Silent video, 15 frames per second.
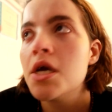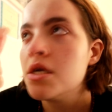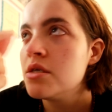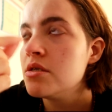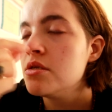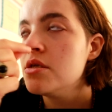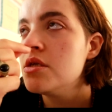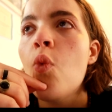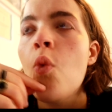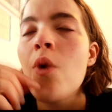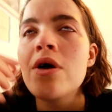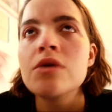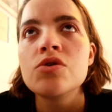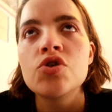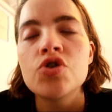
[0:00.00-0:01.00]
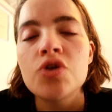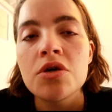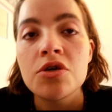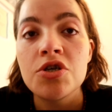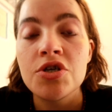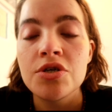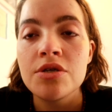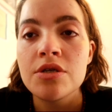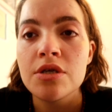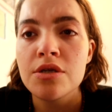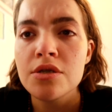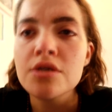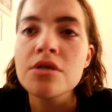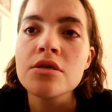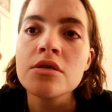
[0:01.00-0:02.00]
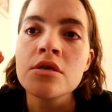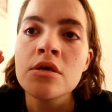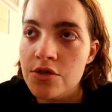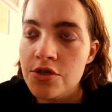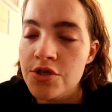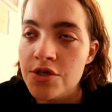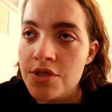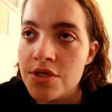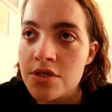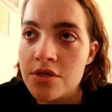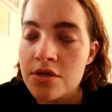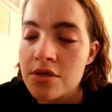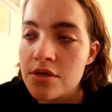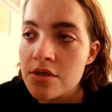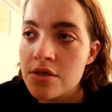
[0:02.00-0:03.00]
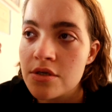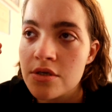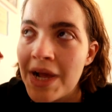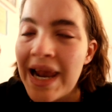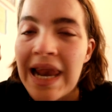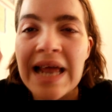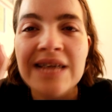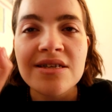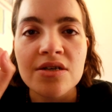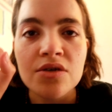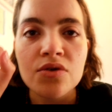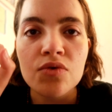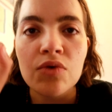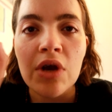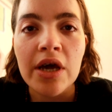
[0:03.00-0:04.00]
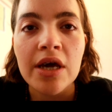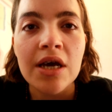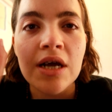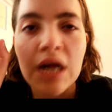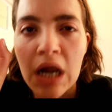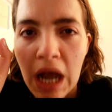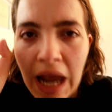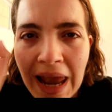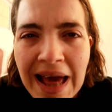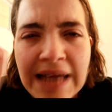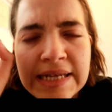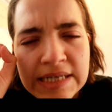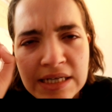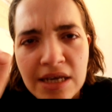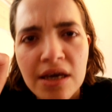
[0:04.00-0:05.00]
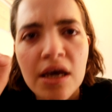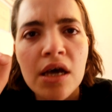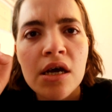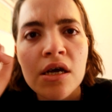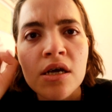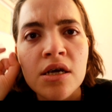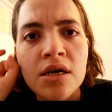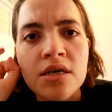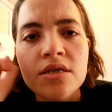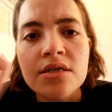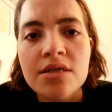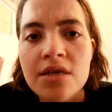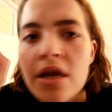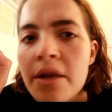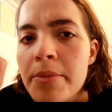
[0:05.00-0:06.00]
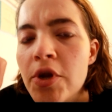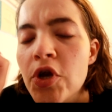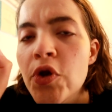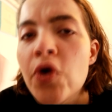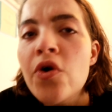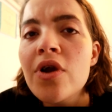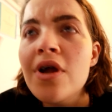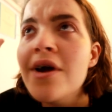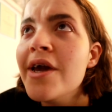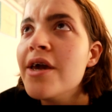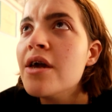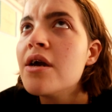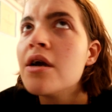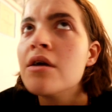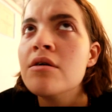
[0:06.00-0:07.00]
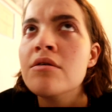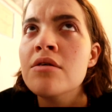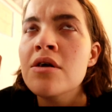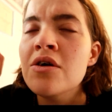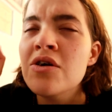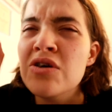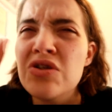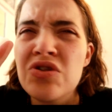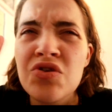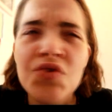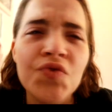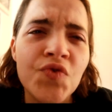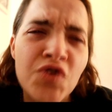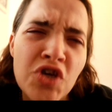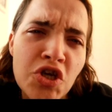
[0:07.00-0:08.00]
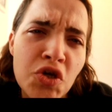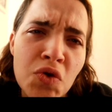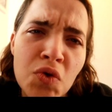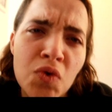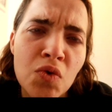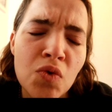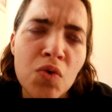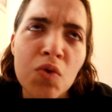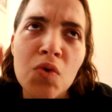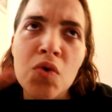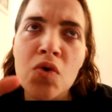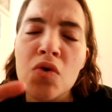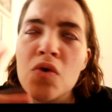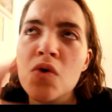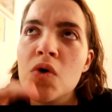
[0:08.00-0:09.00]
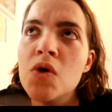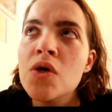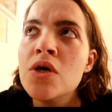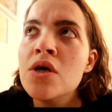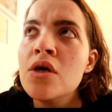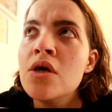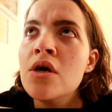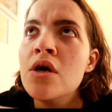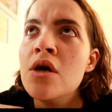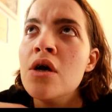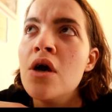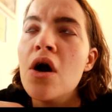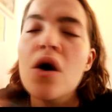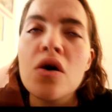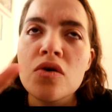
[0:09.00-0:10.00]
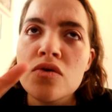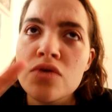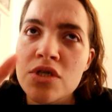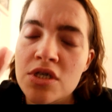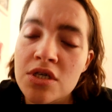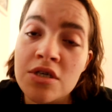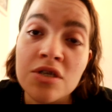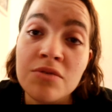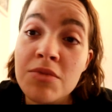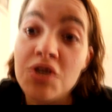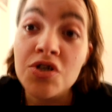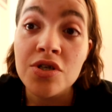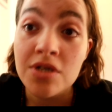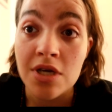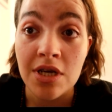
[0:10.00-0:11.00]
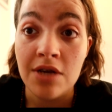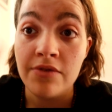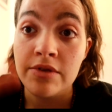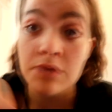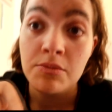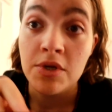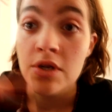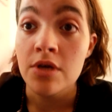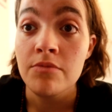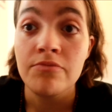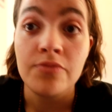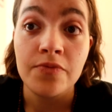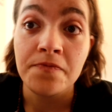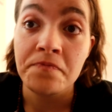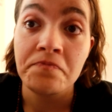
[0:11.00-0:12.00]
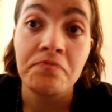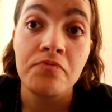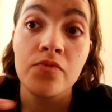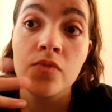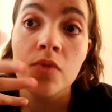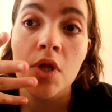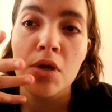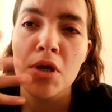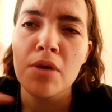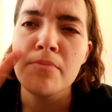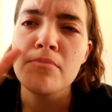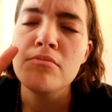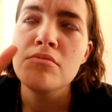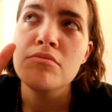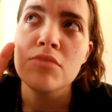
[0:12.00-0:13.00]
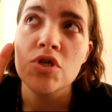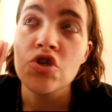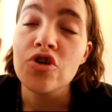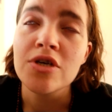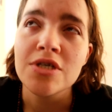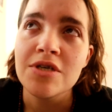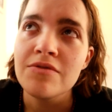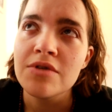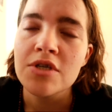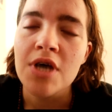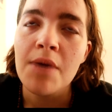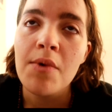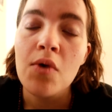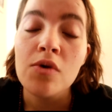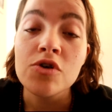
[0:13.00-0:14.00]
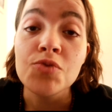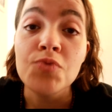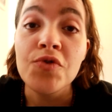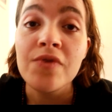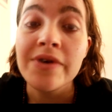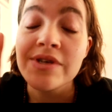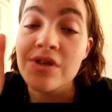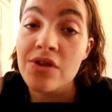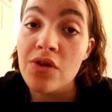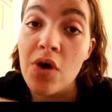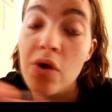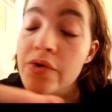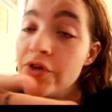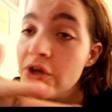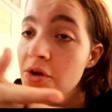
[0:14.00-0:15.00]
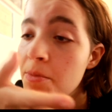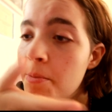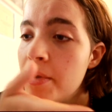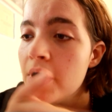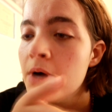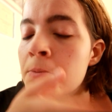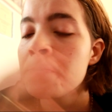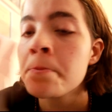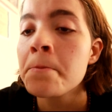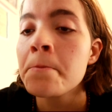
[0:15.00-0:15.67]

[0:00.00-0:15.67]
and well structured and just classical, like a classic cinema, not like The View or Odeon, as much as I love them and majority of the time I watch movies at Odeon, but